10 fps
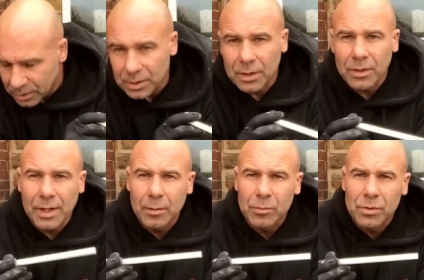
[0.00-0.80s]
as the
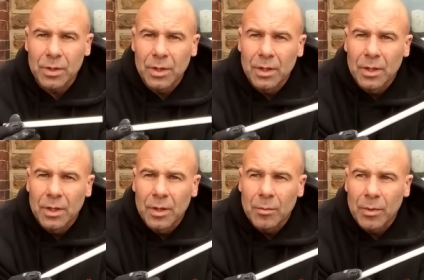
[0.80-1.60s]
creams,
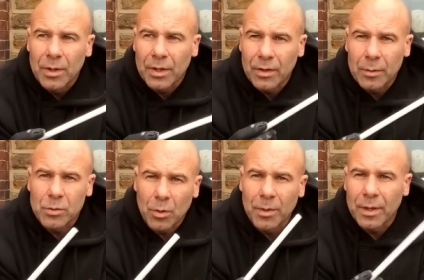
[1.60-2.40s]
but the
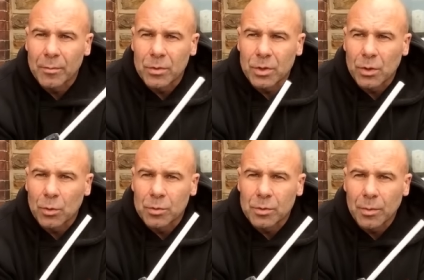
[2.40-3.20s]
creams come in them tubes.